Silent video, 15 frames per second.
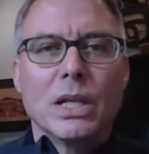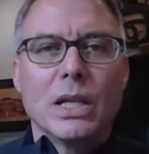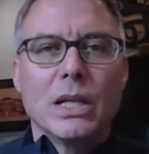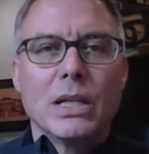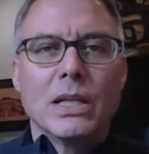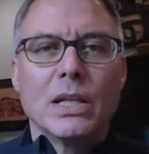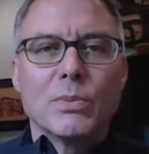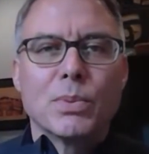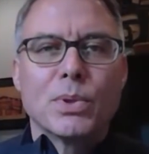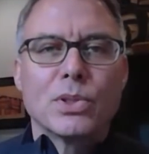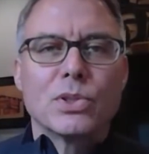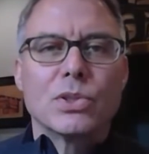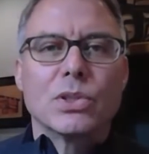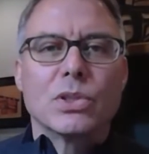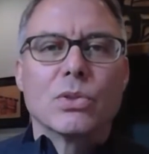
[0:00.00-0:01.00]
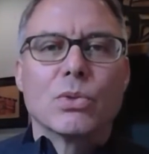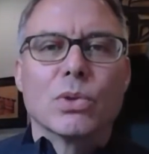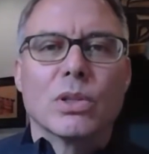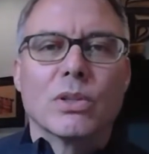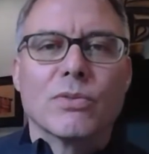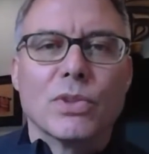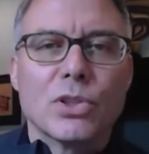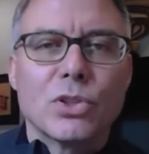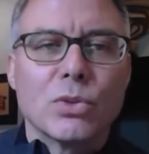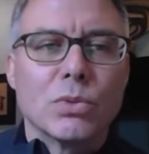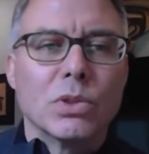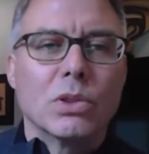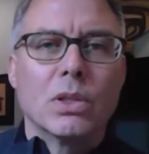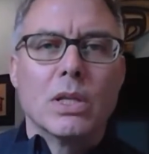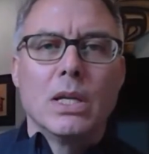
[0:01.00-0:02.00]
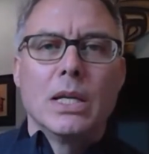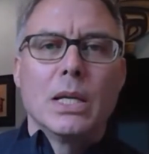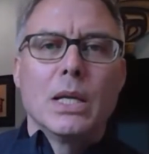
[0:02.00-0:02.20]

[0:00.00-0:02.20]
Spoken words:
an in-person or a virtual